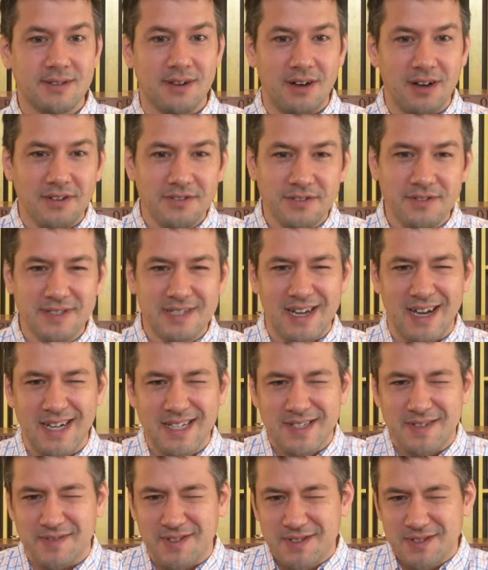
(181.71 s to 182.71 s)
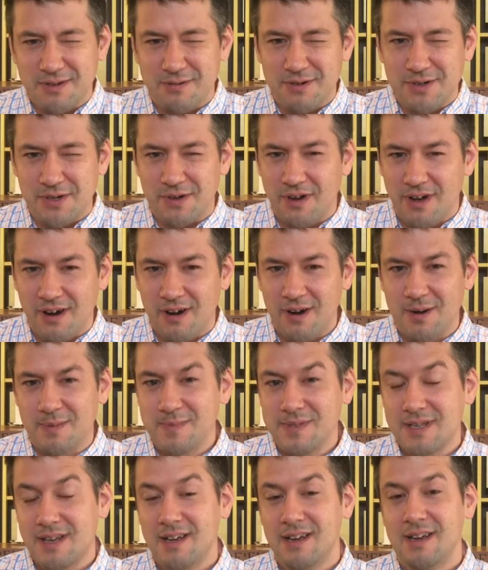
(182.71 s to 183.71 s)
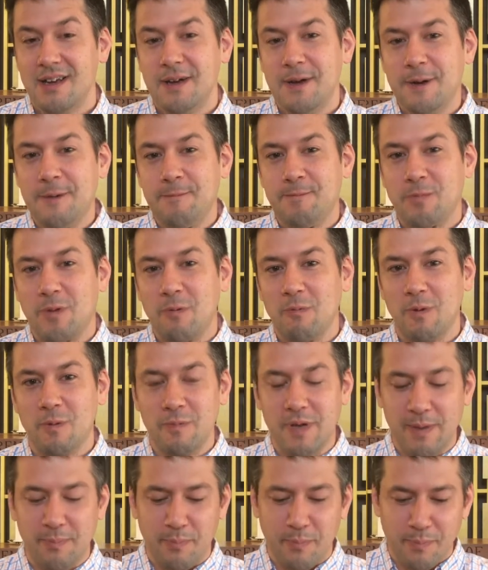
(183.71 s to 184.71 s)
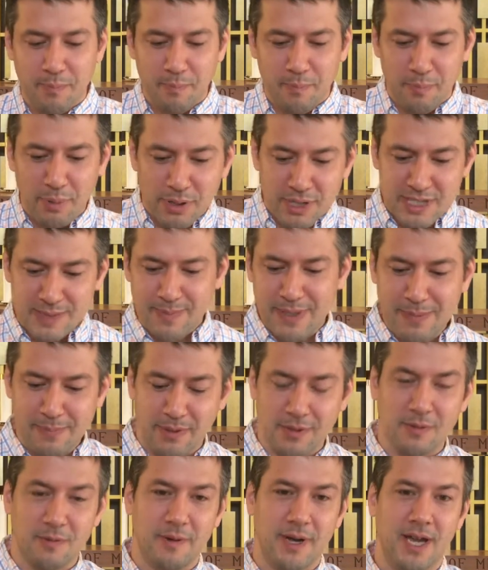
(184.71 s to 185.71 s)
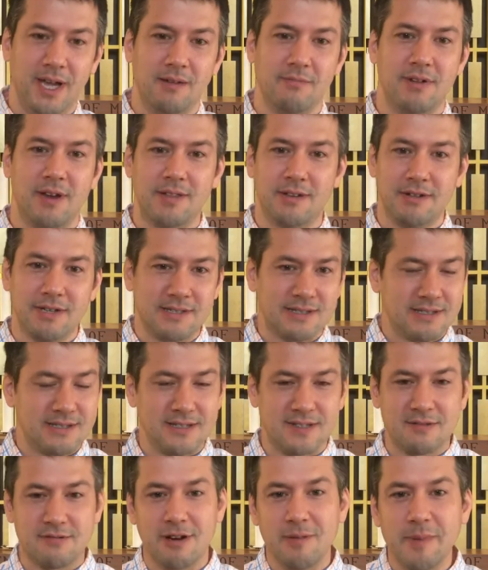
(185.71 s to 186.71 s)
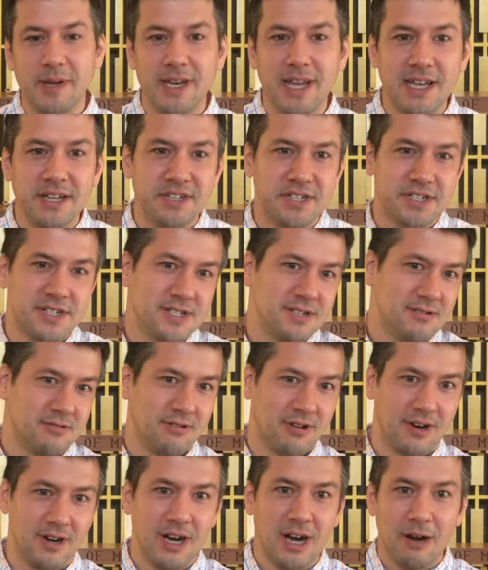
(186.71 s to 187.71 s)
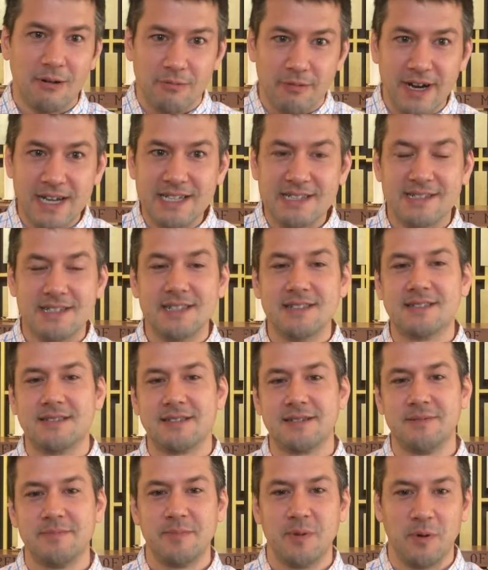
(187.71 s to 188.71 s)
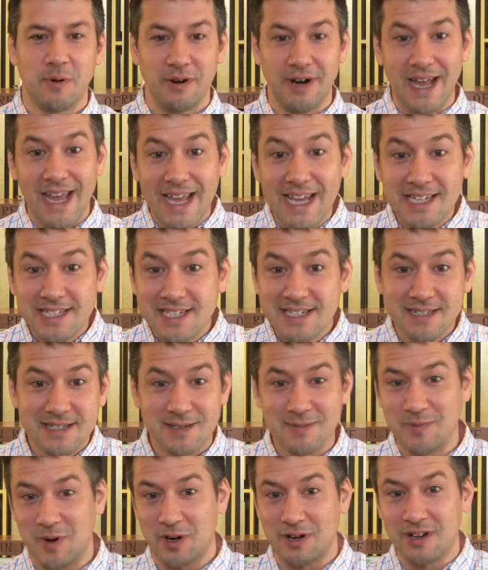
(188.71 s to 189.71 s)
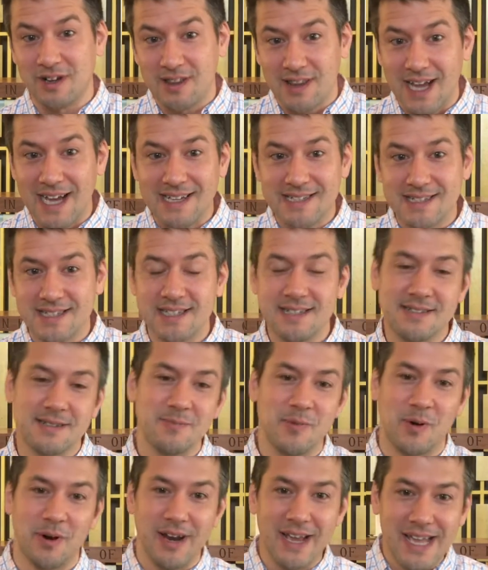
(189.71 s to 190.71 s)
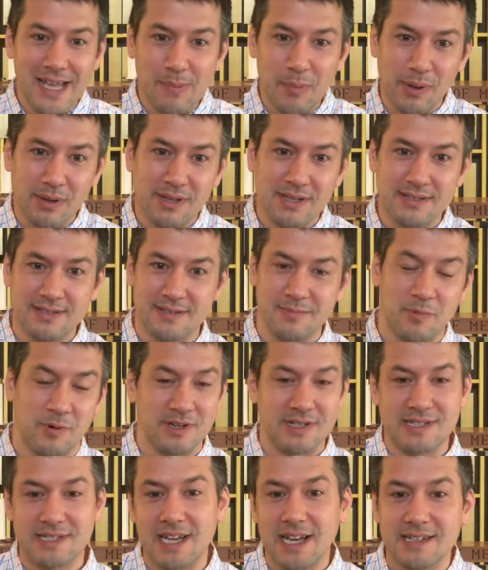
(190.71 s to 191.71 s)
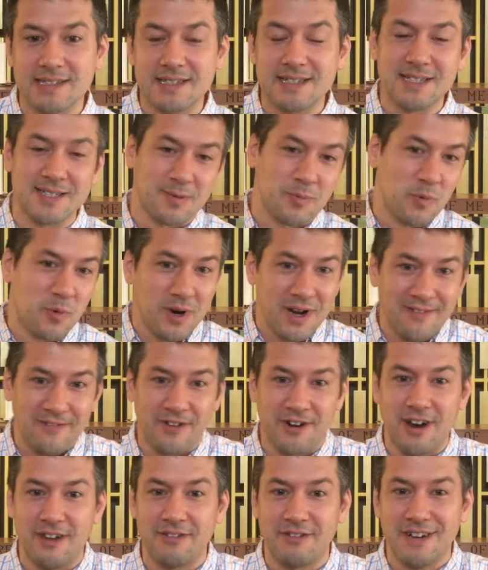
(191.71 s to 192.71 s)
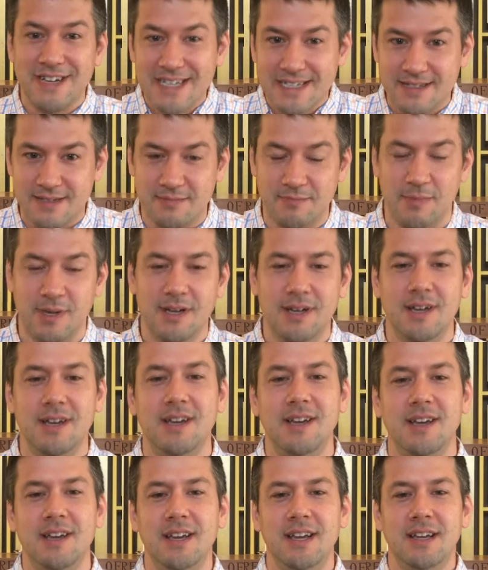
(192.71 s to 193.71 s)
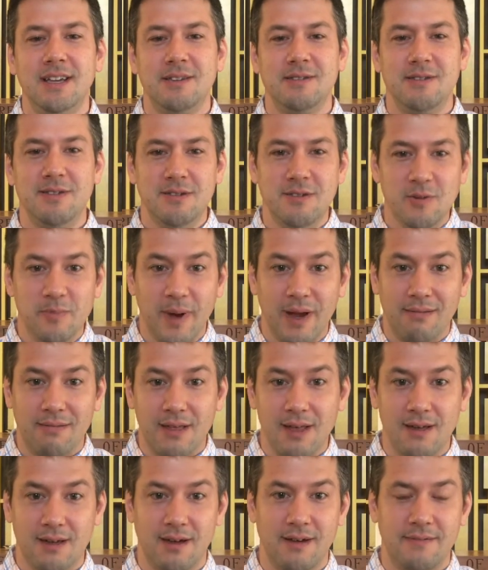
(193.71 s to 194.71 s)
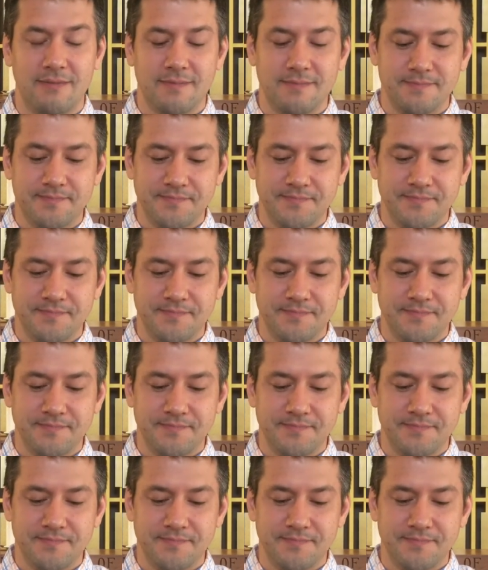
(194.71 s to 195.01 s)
all those kinds of social harms when we push people away, whether it's discrimination or racism or ageism or classism or ableism or sexism or whatever other ism you might think of.